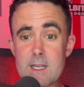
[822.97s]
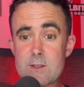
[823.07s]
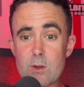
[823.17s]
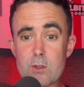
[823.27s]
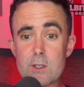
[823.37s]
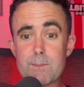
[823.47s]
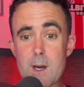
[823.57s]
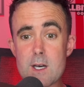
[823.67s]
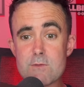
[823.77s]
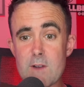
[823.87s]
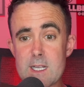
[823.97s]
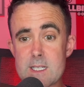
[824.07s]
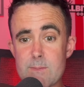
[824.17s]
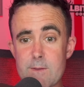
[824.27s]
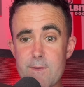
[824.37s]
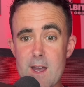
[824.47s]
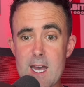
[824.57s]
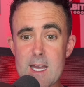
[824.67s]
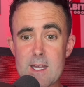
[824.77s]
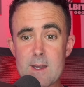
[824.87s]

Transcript: He's got a good pass rate, to be fair.